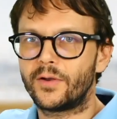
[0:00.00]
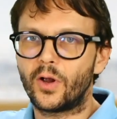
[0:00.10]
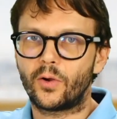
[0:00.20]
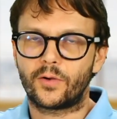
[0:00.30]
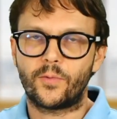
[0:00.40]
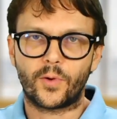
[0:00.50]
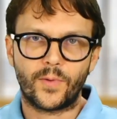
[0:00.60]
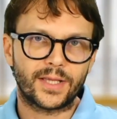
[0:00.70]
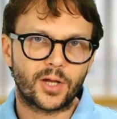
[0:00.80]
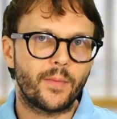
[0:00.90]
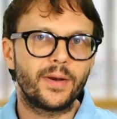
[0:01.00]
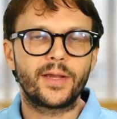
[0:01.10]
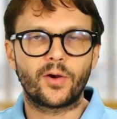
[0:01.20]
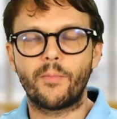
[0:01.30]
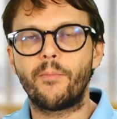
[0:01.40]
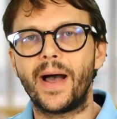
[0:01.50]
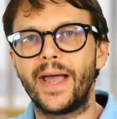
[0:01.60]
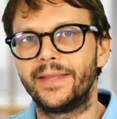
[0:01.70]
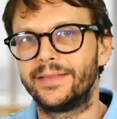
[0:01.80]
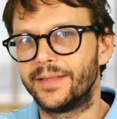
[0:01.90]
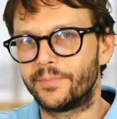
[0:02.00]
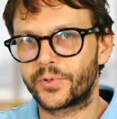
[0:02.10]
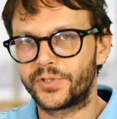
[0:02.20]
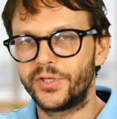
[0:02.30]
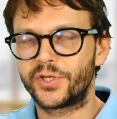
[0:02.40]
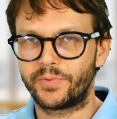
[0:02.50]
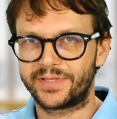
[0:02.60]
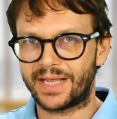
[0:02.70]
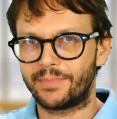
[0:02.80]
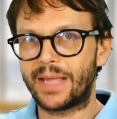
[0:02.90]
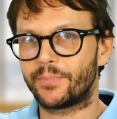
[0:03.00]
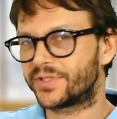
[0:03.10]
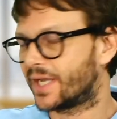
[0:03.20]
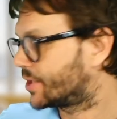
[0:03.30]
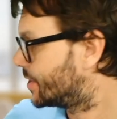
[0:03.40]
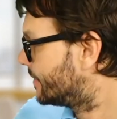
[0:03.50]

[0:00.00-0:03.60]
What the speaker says: quite commonly combine the procedure with some liposuction